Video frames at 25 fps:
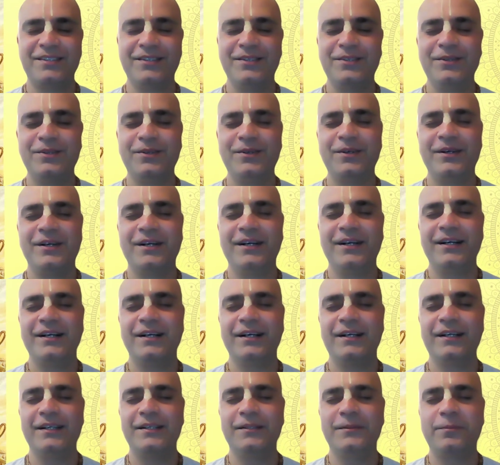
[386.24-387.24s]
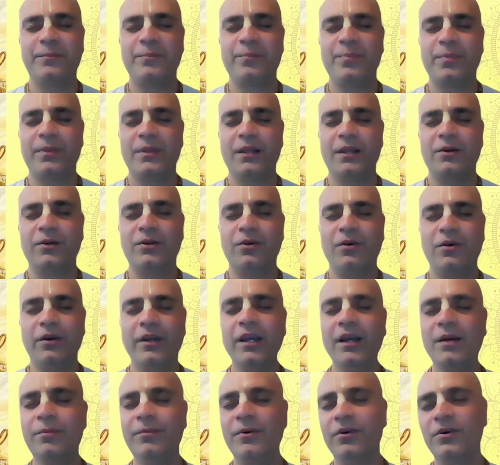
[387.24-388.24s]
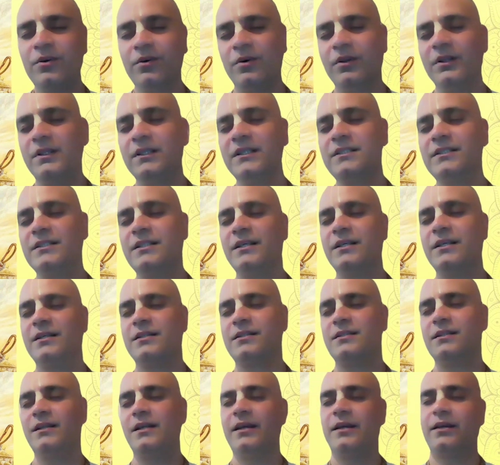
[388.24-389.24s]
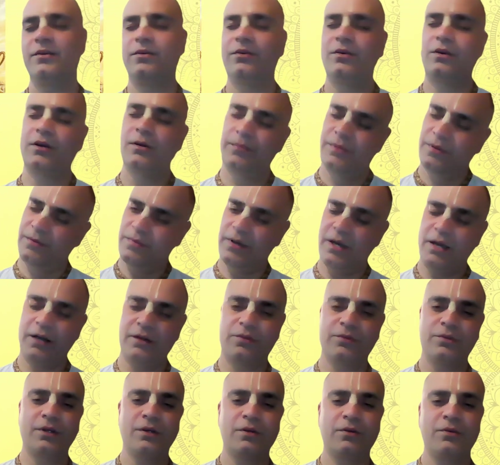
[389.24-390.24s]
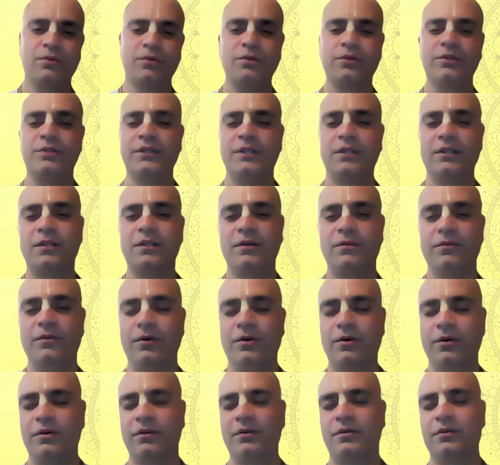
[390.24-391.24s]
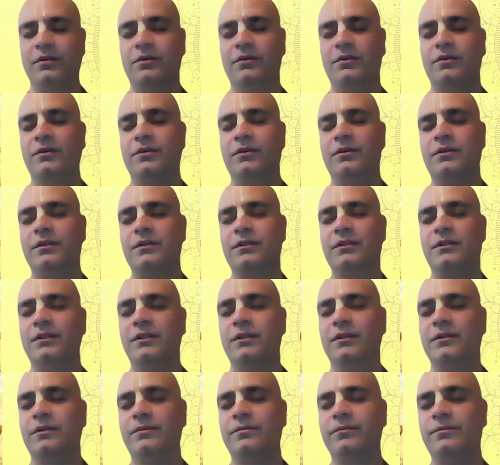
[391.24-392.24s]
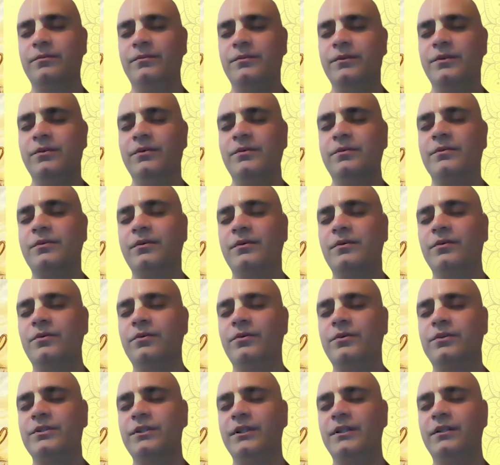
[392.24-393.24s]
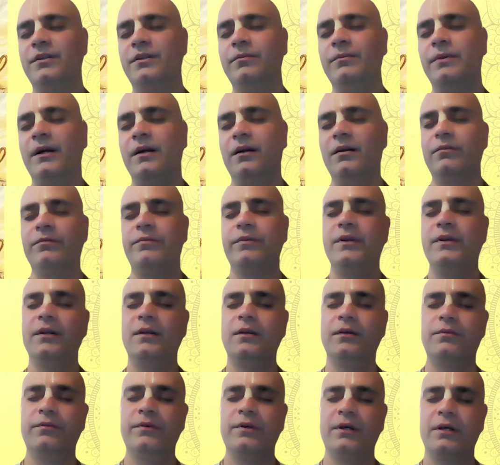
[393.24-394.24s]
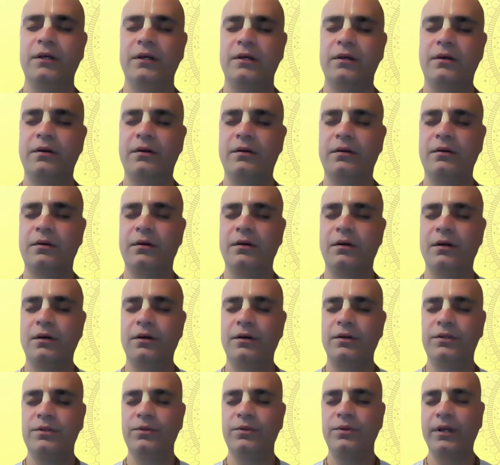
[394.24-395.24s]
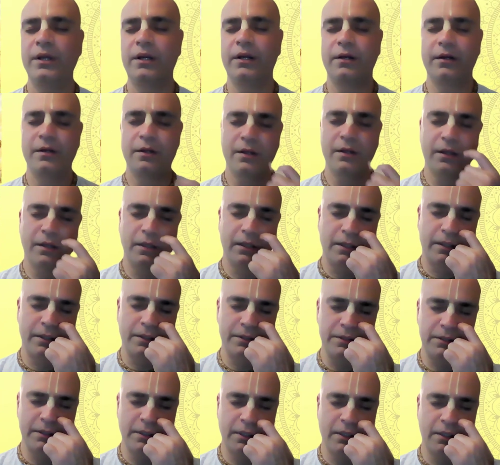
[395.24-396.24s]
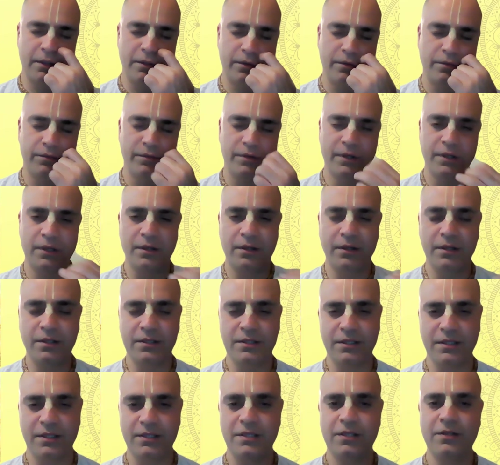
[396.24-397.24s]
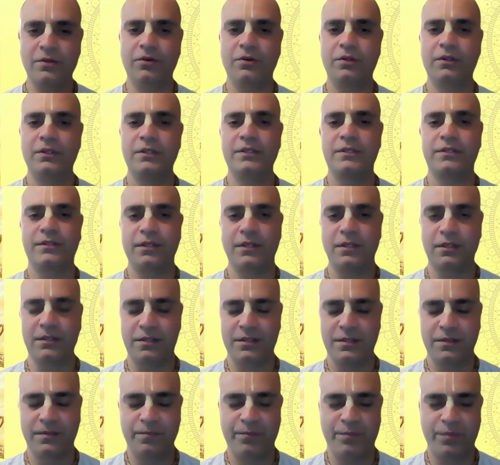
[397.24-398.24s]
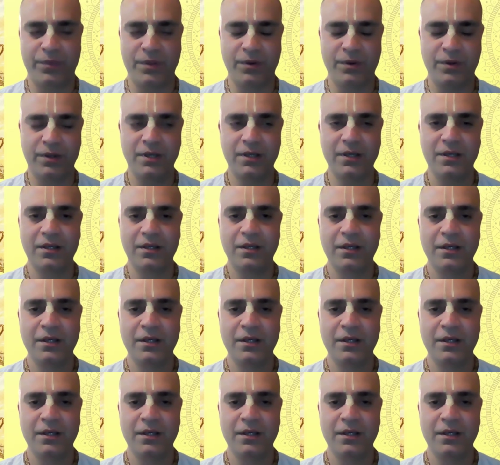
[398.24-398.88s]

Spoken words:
so now talking about all these things, like coming back to the Kurukshetra war or the Kurukshetra battlefield where Arjun and Krishna were discussing all these things. Okay,